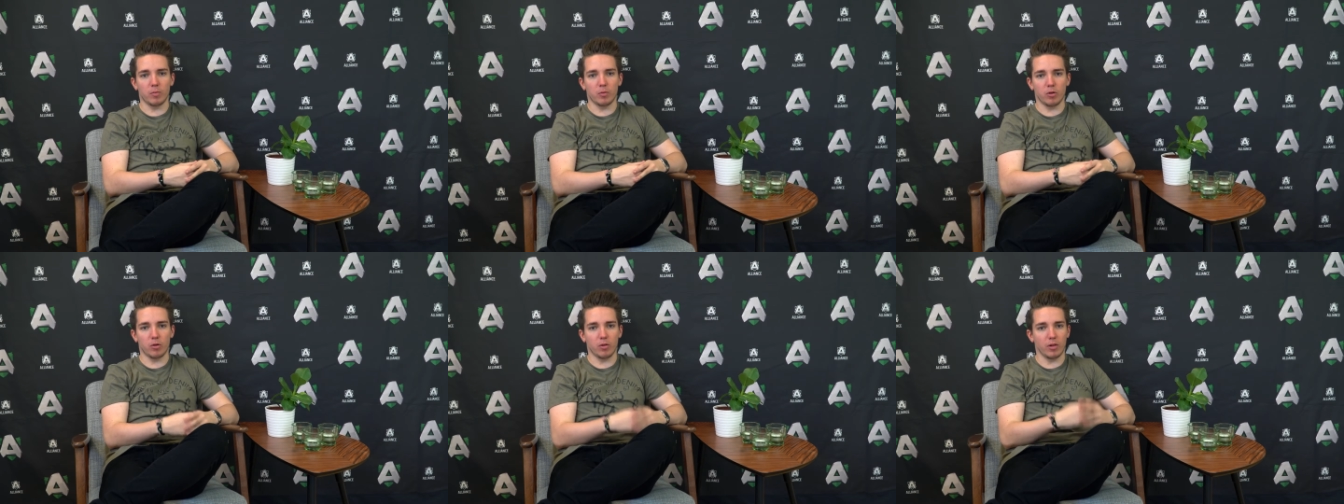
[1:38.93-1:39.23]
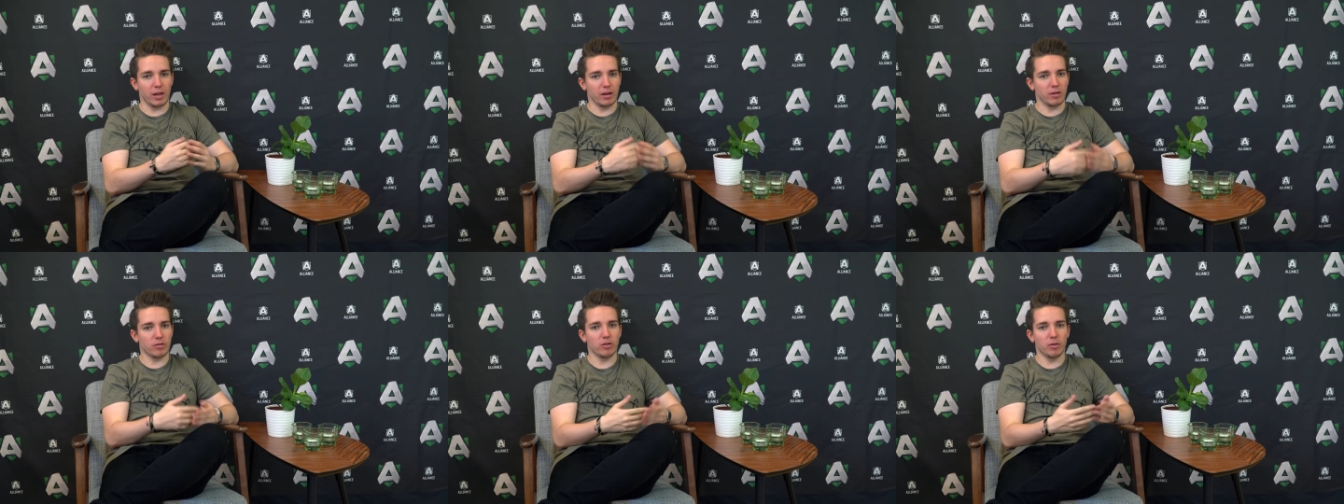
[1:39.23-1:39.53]

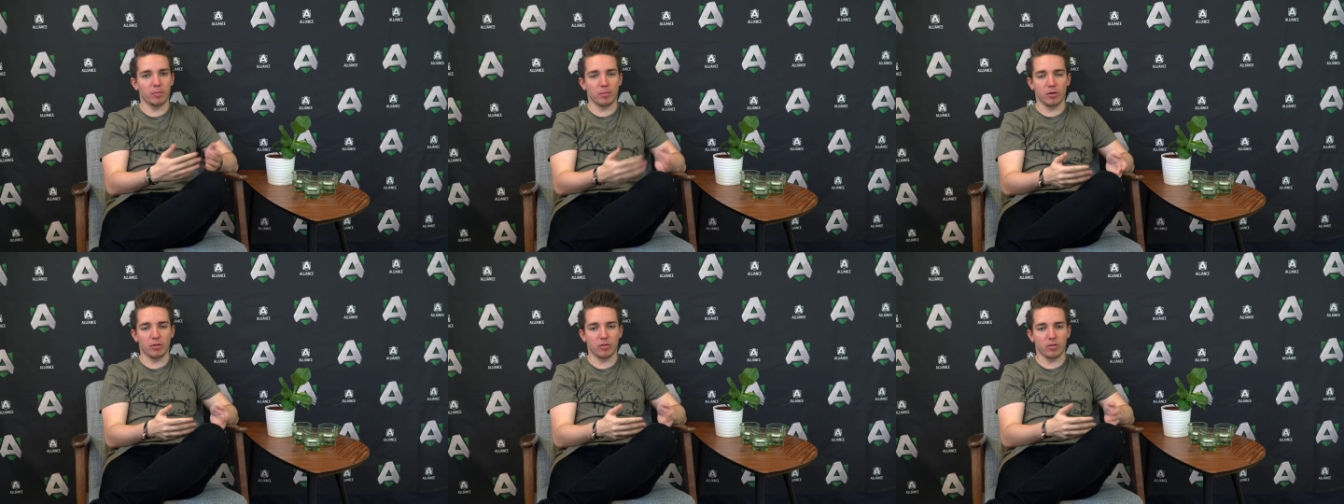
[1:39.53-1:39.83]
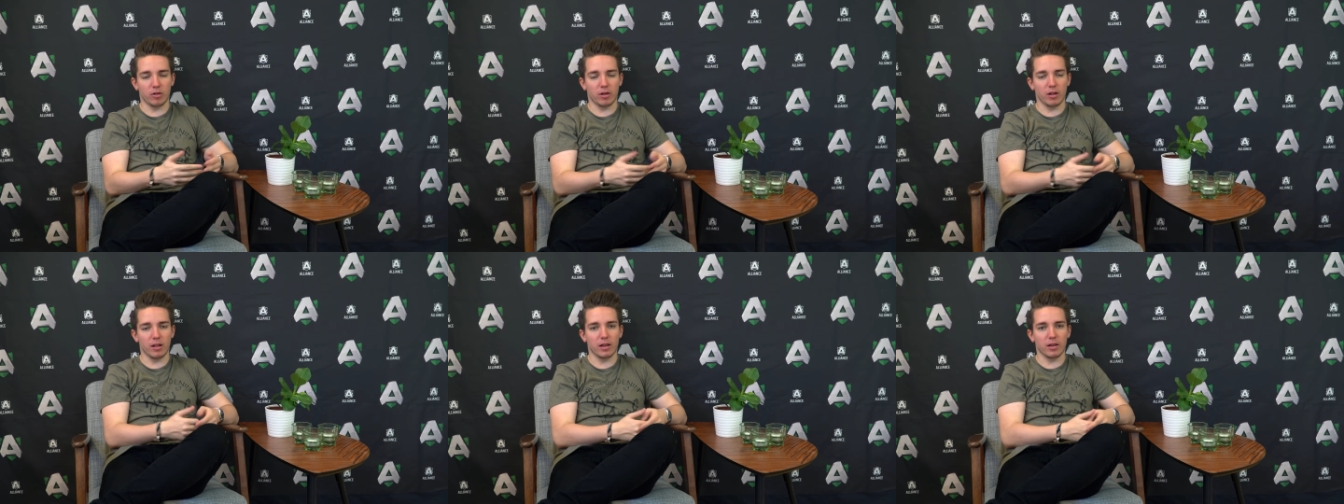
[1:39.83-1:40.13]
Colento
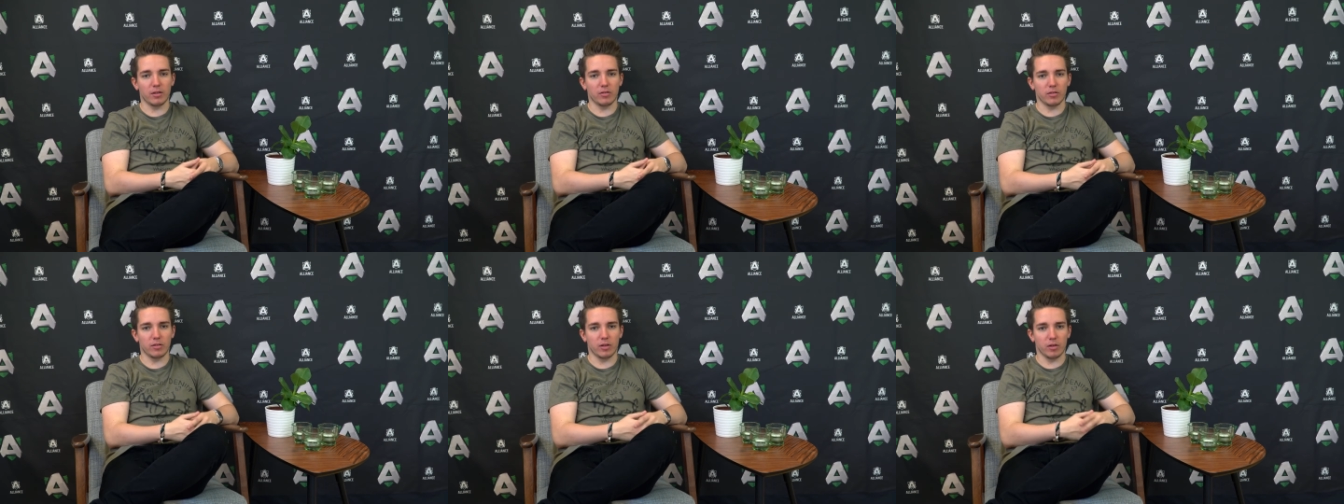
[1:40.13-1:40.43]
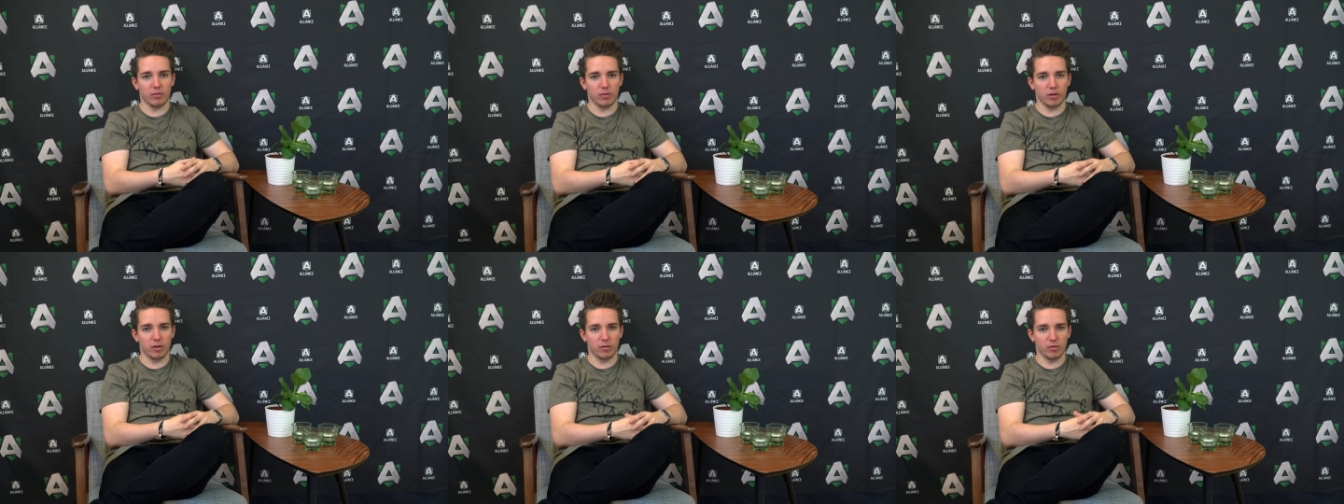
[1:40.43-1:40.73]
posted a list the
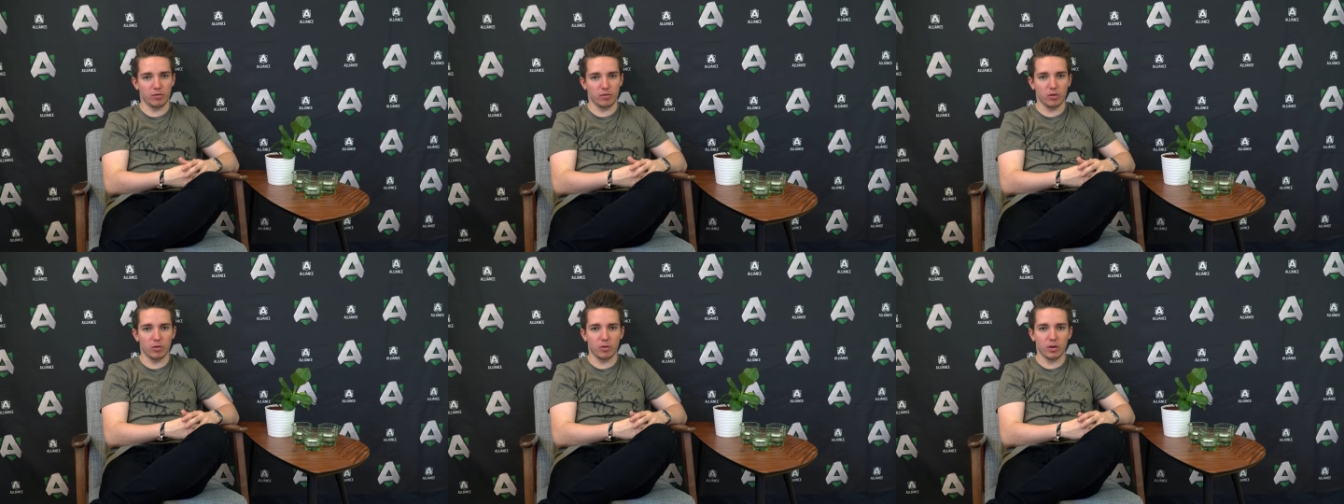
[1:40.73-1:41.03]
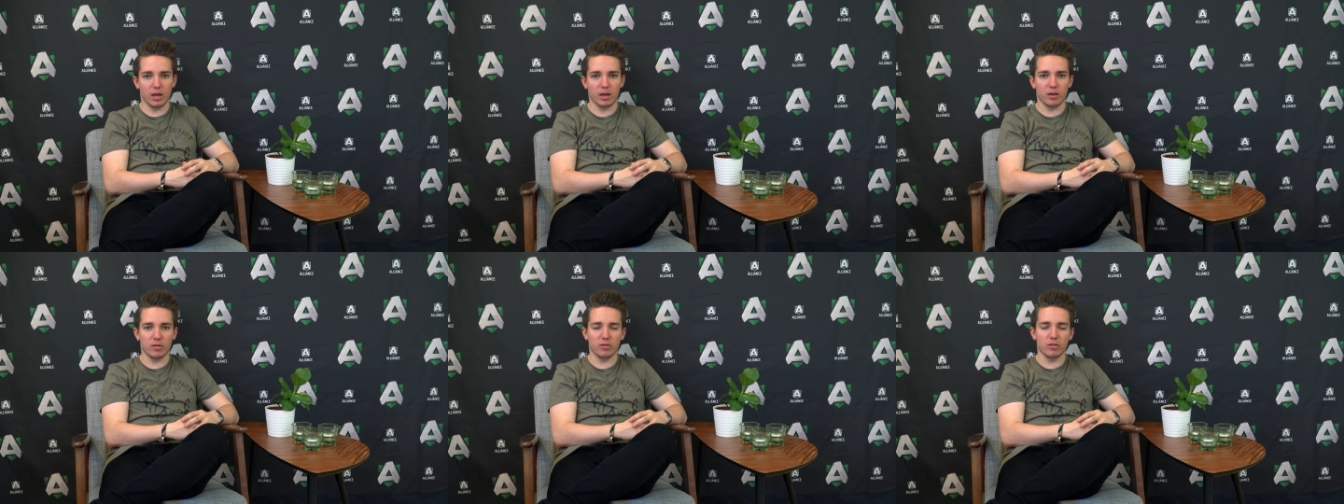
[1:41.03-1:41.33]
first few
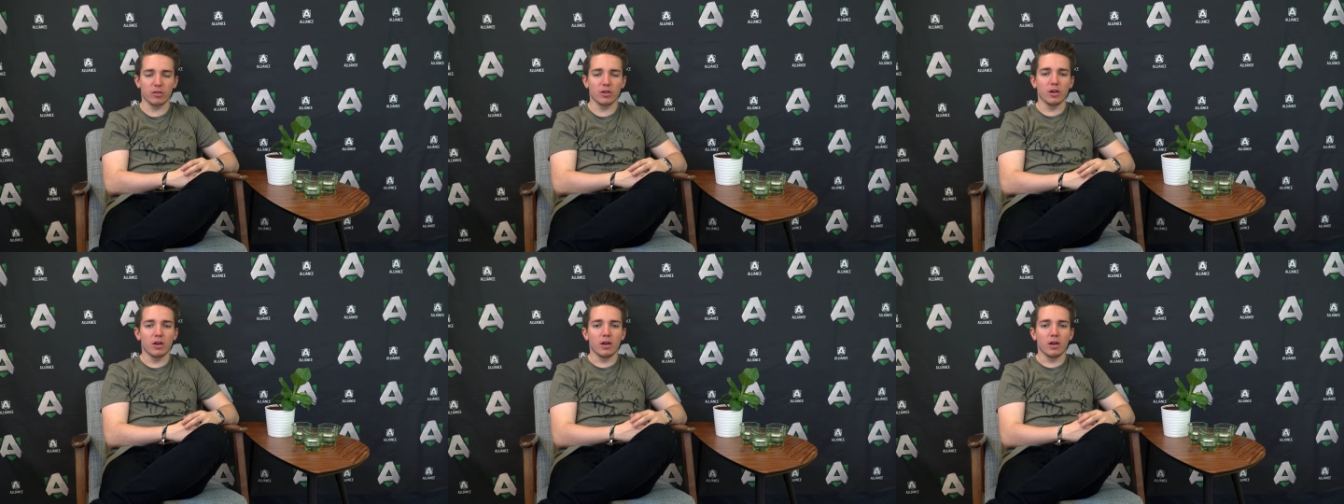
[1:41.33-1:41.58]
days.